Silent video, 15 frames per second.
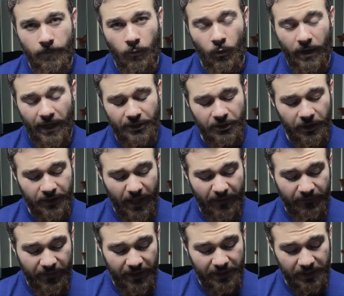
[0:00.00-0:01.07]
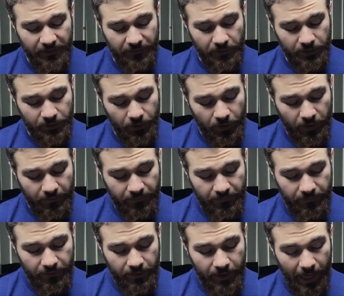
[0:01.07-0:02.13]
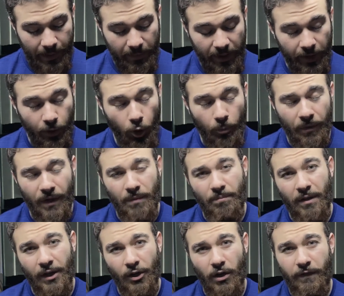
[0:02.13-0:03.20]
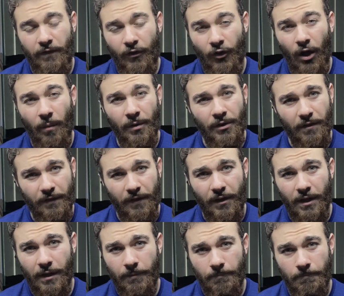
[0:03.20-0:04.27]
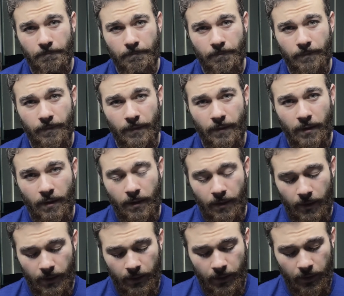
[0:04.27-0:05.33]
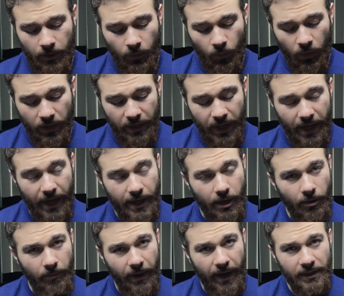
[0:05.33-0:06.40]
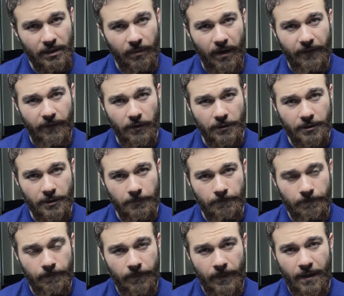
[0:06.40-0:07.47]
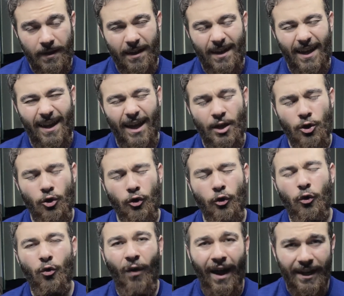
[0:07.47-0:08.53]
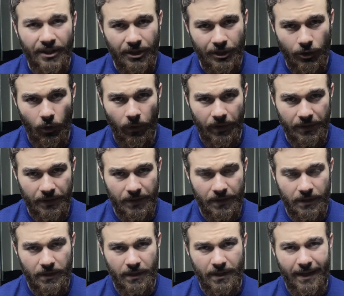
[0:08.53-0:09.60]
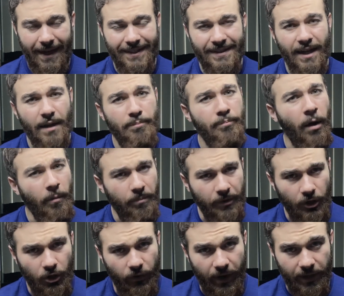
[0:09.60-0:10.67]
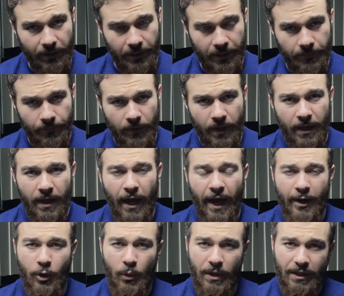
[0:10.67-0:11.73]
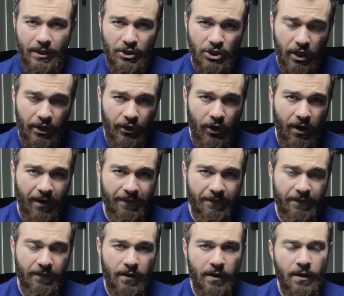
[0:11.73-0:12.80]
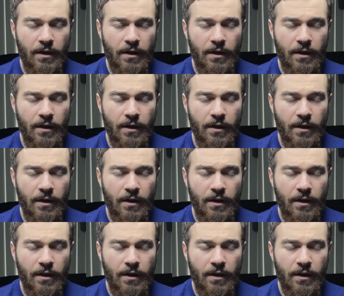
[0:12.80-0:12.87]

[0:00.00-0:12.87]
when I took that face of the filter off, I made an opening big enough for Nubbin to fit in. One day I come back to my filter, and I hear a grinding noise. It's not pumping correctly. I quickly shut it off,